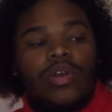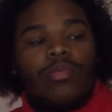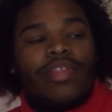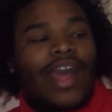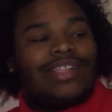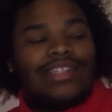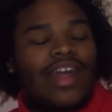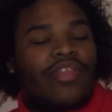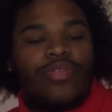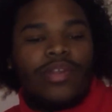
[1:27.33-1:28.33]
Well, that's
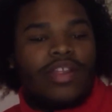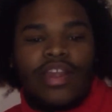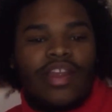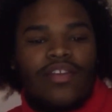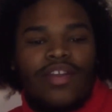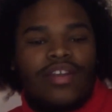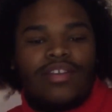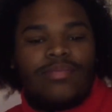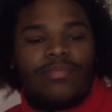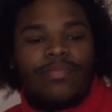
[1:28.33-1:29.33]
not Thriller era,
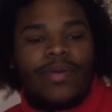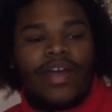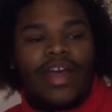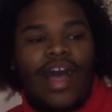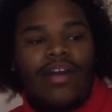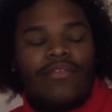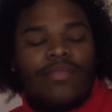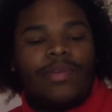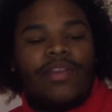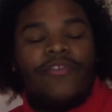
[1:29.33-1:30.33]
but i
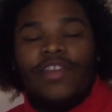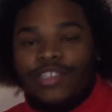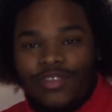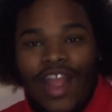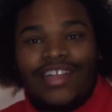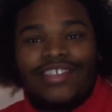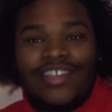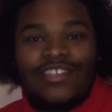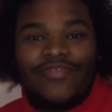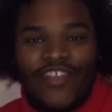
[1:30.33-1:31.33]
am gonna finish reacting to
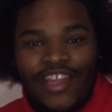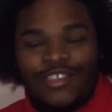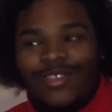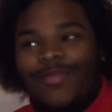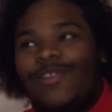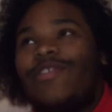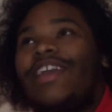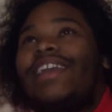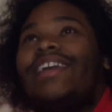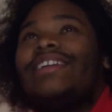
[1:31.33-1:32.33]
the fan
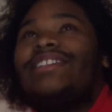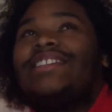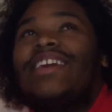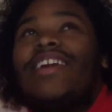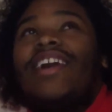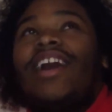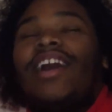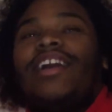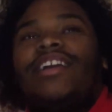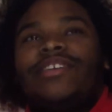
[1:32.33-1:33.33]
tribute and
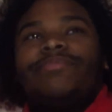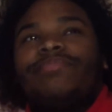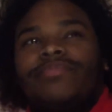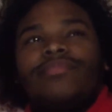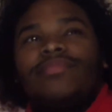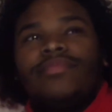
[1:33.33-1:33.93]
um,